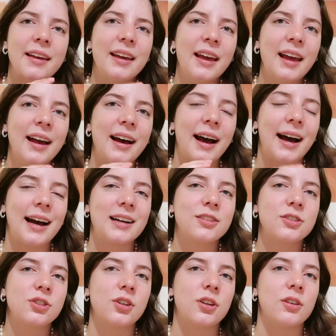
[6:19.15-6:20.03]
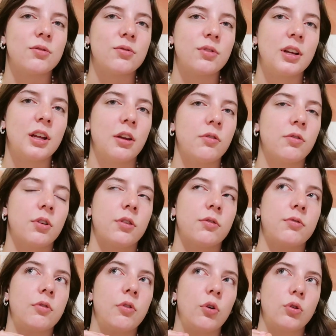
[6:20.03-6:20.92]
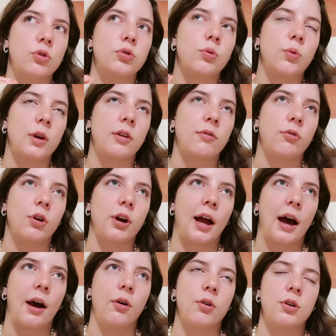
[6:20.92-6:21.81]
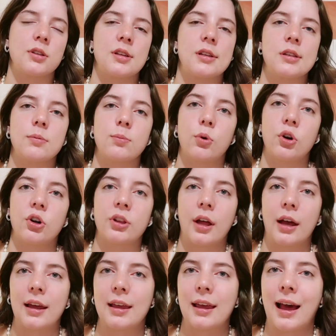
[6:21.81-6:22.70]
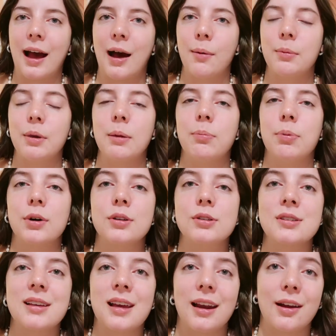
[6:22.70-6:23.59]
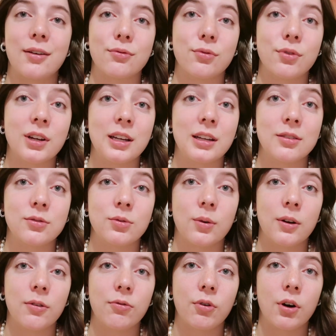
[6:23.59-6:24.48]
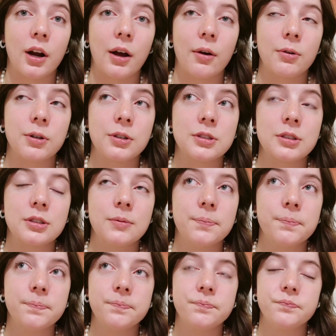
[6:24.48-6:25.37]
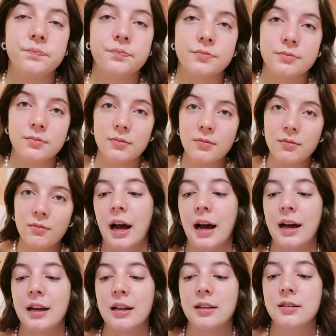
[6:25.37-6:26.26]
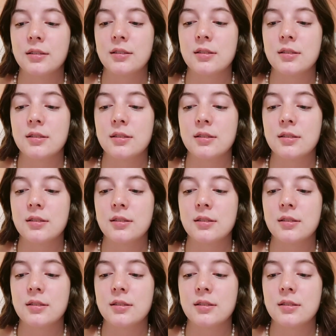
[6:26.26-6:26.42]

can't actually read for a full 24 hours. It's more like, how many books can I read in 24 hours? At